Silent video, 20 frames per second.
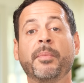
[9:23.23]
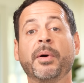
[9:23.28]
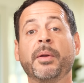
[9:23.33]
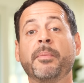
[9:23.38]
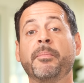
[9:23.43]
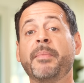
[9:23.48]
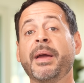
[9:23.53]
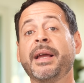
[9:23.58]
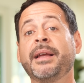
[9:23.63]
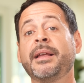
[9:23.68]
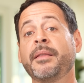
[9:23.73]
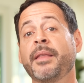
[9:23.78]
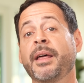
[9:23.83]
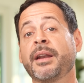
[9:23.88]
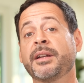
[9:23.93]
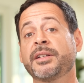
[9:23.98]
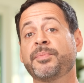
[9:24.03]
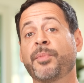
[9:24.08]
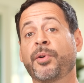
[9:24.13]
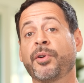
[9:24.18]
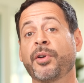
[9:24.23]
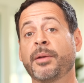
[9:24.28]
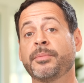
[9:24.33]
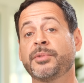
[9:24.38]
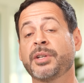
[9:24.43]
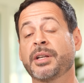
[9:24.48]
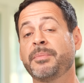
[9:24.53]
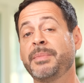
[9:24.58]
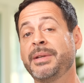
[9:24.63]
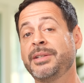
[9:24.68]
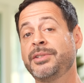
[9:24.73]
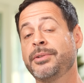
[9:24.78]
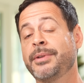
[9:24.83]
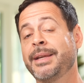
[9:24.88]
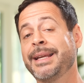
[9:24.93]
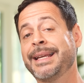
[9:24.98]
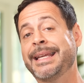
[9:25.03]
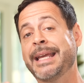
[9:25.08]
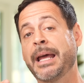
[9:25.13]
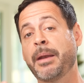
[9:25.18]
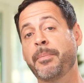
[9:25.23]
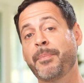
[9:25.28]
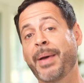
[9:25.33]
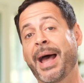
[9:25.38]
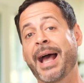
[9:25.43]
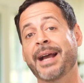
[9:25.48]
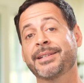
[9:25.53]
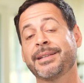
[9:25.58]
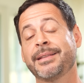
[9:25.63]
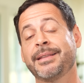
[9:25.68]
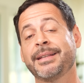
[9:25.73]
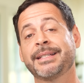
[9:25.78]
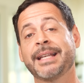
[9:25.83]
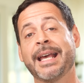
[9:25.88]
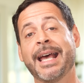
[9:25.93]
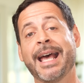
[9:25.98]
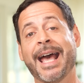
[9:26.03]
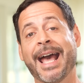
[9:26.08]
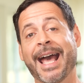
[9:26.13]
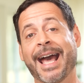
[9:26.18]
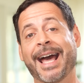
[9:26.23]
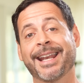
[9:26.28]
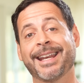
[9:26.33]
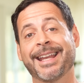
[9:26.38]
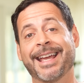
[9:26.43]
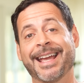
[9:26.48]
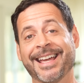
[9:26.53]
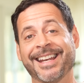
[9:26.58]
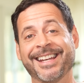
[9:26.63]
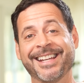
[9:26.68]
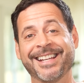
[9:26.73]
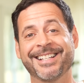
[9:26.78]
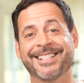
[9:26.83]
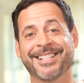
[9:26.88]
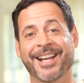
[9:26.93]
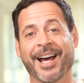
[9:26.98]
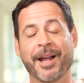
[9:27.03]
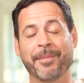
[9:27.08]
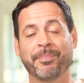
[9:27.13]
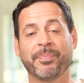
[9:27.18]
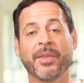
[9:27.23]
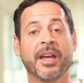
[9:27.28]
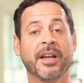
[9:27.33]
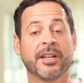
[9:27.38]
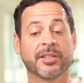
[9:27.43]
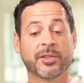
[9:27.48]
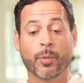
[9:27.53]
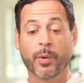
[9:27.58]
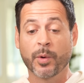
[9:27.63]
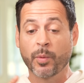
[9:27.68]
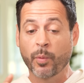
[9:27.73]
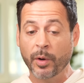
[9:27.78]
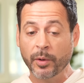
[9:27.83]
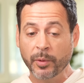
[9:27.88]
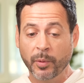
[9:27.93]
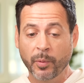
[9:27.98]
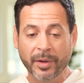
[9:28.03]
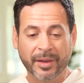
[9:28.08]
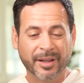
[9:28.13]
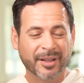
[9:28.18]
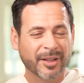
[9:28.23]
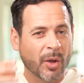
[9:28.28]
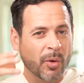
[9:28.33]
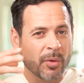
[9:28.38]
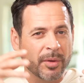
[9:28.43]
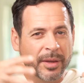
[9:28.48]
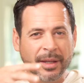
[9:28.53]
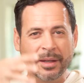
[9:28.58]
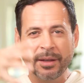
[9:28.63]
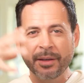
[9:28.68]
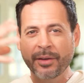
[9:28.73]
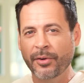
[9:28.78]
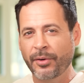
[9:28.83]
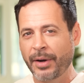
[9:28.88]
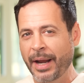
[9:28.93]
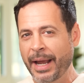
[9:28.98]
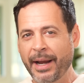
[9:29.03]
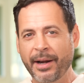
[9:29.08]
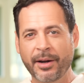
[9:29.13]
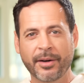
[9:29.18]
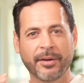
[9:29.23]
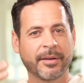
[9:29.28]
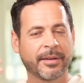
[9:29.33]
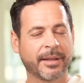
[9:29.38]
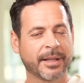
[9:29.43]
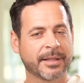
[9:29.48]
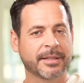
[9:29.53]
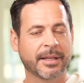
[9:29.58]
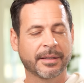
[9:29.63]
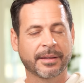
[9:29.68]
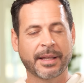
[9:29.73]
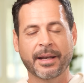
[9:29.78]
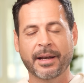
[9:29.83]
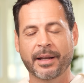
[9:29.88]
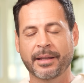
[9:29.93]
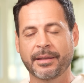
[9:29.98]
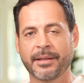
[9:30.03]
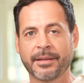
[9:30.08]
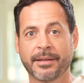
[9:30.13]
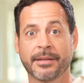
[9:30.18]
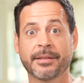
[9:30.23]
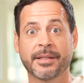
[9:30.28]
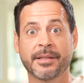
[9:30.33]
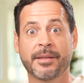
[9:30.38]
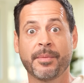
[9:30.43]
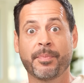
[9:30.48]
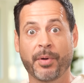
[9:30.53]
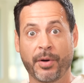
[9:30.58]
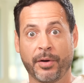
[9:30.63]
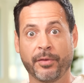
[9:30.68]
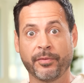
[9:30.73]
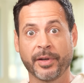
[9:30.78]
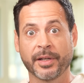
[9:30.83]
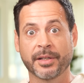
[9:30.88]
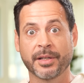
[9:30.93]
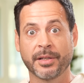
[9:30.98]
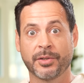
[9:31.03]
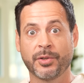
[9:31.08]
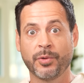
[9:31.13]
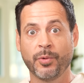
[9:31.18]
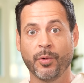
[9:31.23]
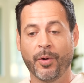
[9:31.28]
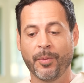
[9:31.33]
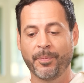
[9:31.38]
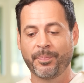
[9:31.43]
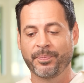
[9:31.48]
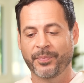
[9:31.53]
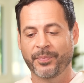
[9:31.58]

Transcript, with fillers: but making that a smart object means you can get back to this at any time. So when working with clothing or hair and things like that, I think this is the perfect tool.